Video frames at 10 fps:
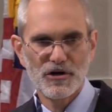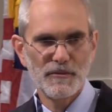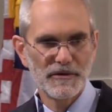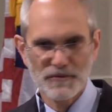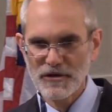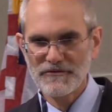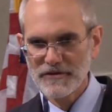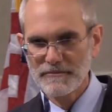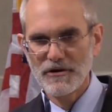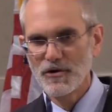in Rome and work
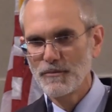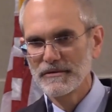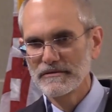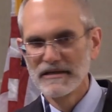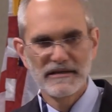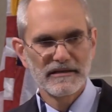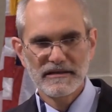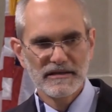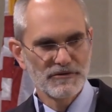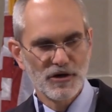for the Pope
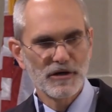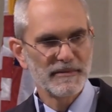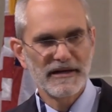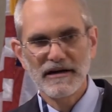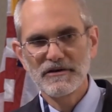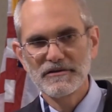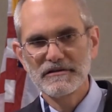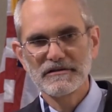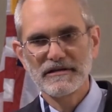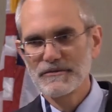and drive in
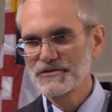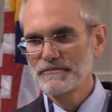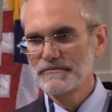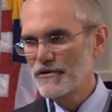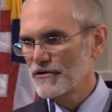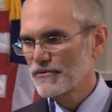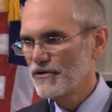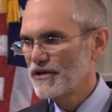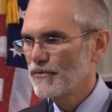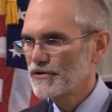Ireland. And that was a part of the
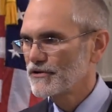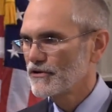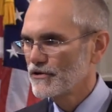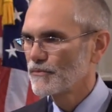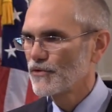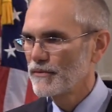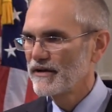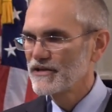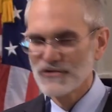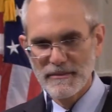world I wanted to learn more
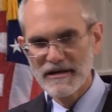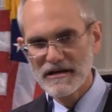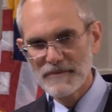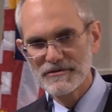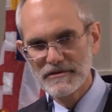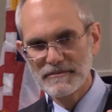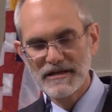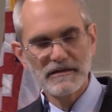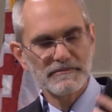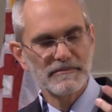about. So I made an,
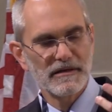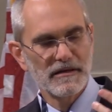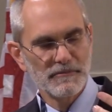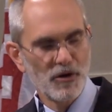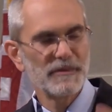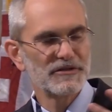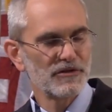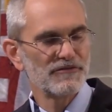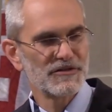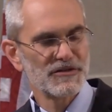made an appointment
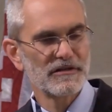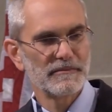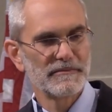to go visit